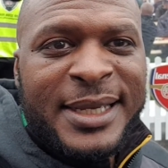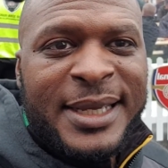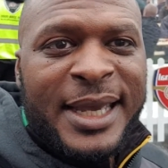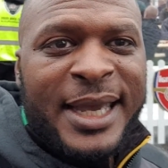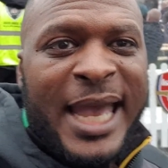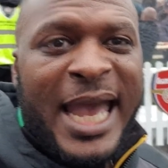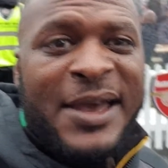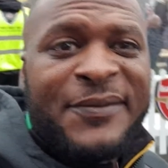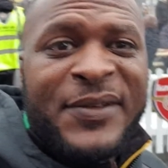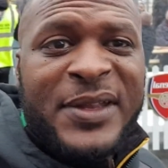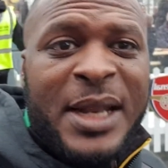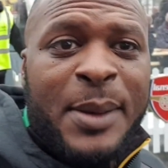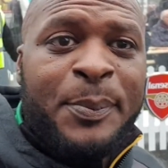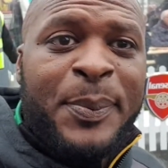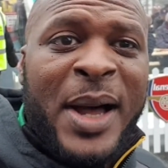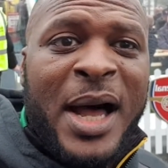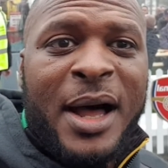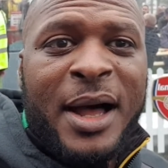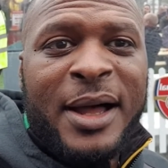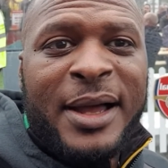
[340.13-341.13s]
having a
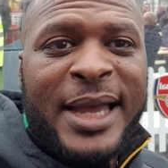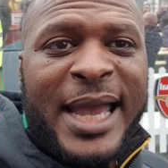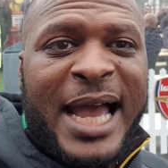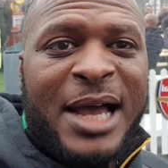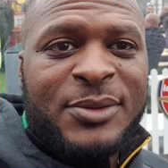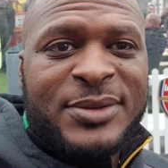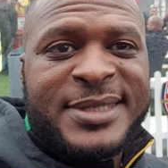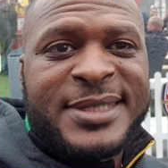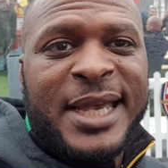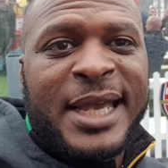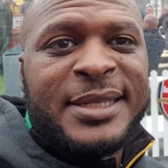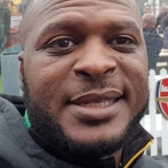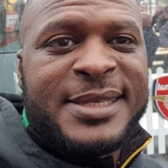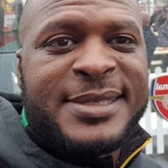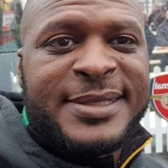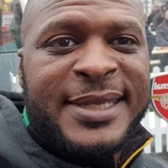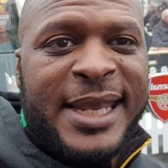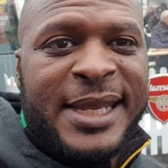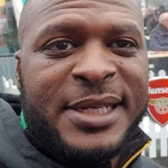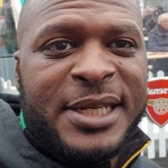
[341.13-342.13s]
bar outside the
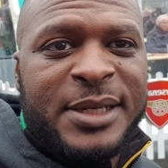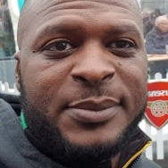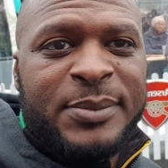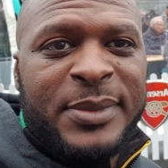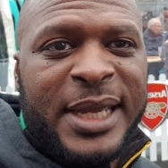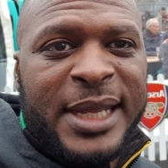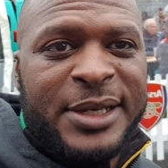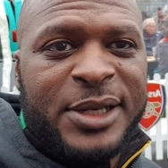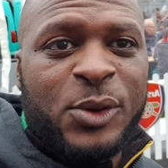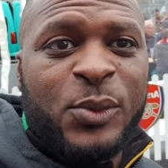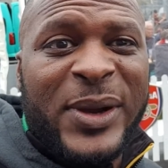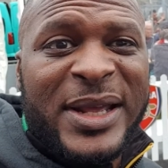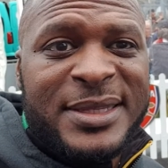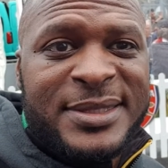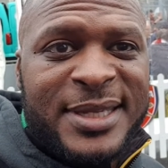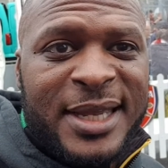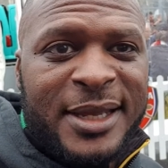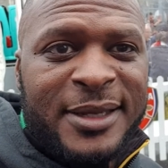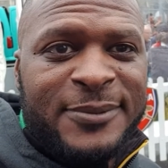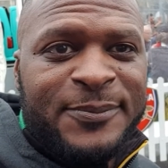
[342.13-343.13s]
stadium in the
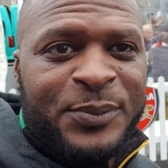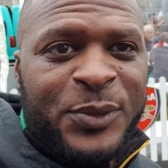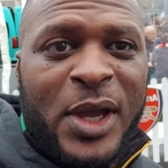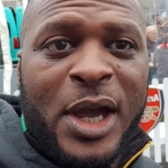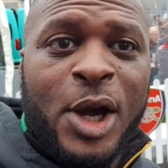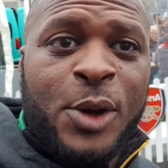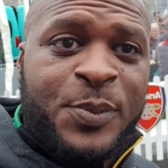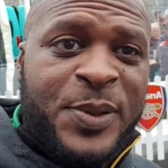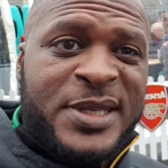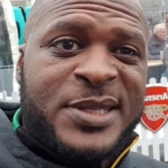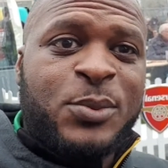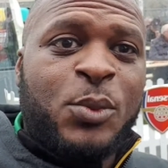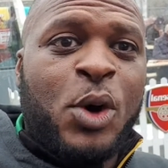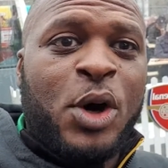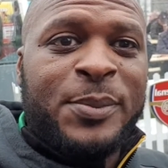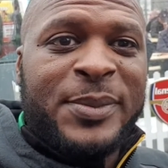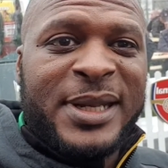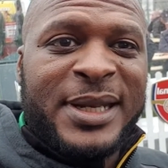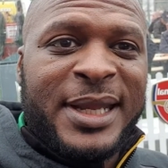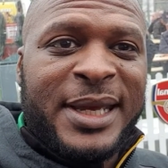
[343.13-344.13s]
winter. I hope it's
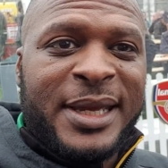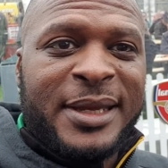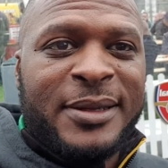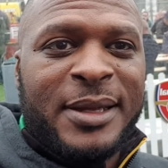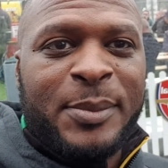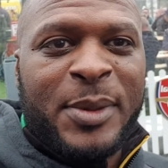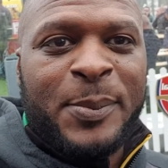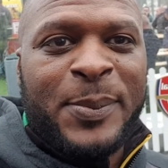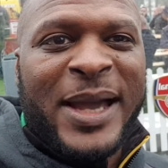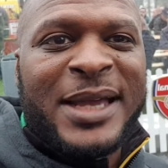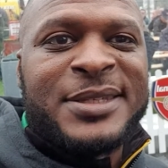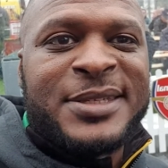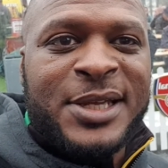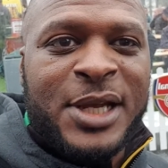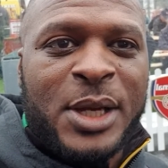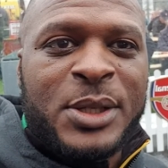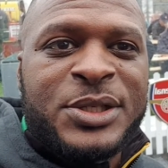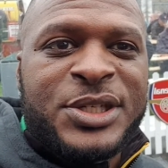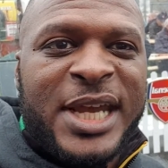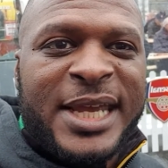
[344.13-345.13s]
warm in there. I'm about to go
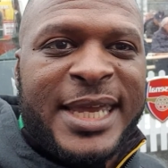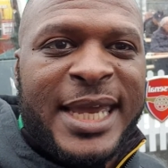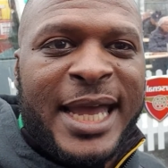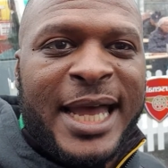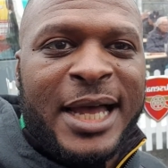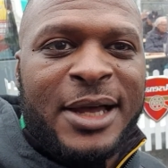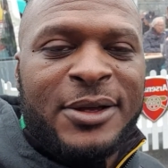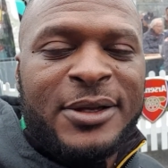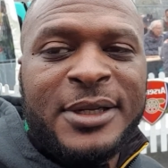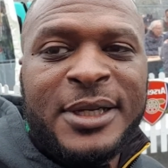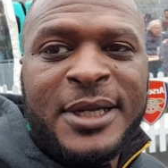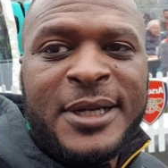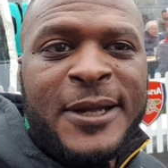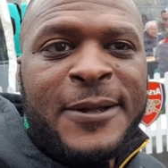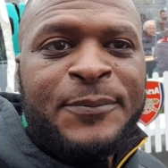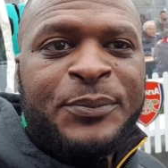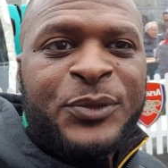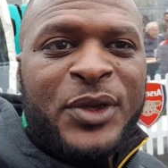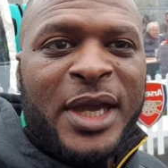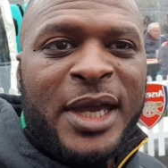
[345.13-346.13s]
and check it out.
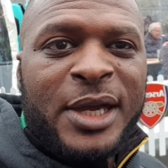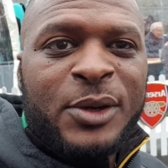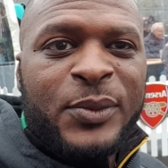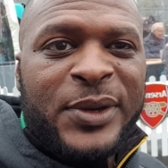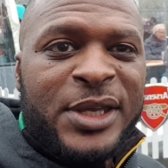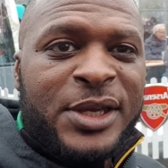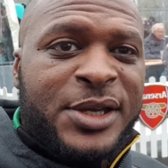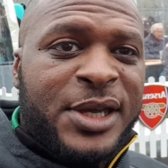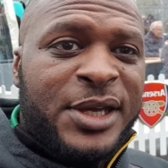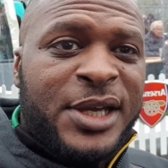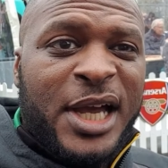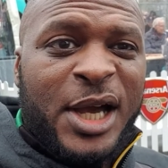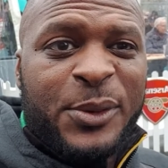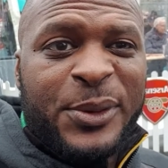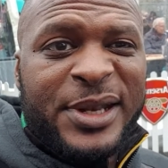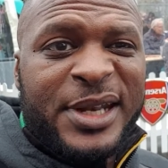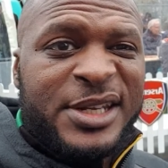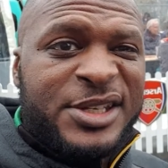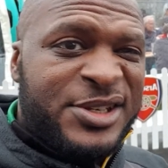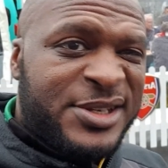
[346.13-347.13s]
Where you can go
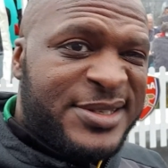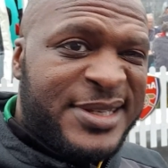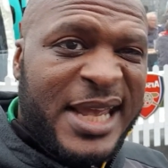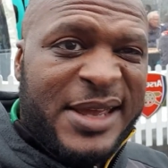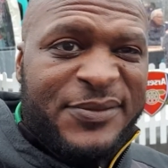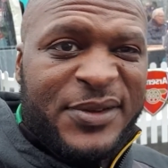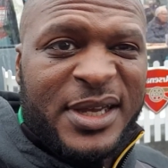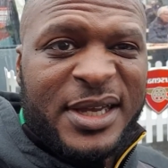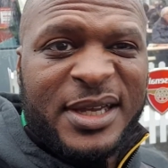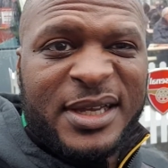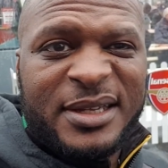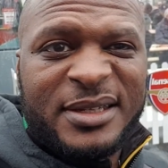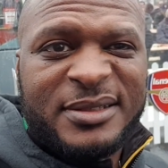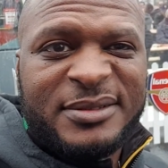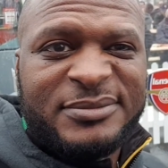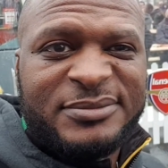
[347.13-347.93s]
in and just have a